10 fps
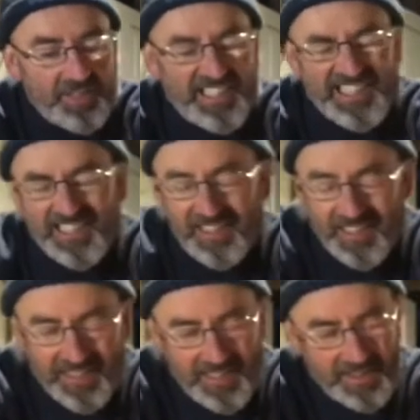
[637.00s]
Like I
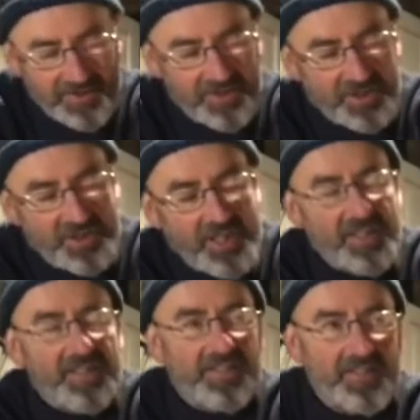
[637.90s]
said, you're
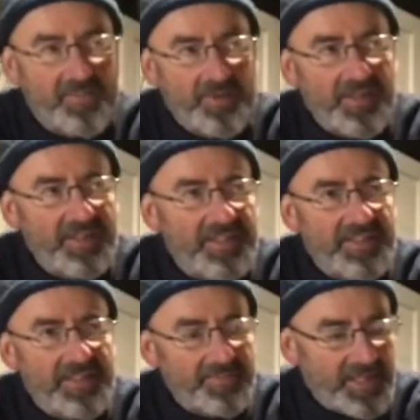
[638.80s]
just putting this
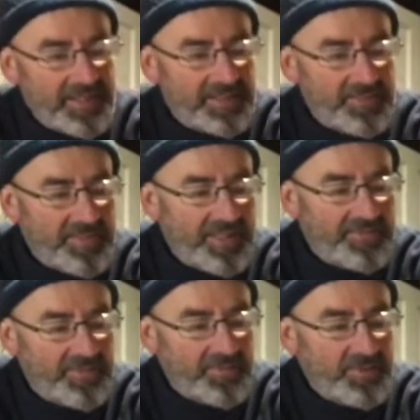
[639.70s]
thing back to bed
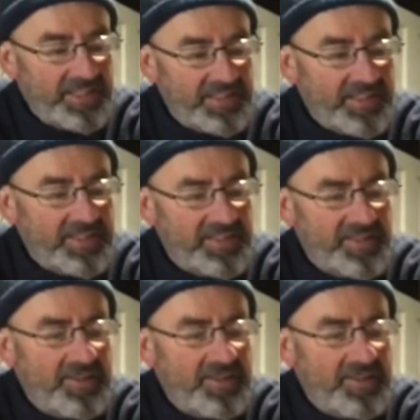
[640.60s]
for the winter, so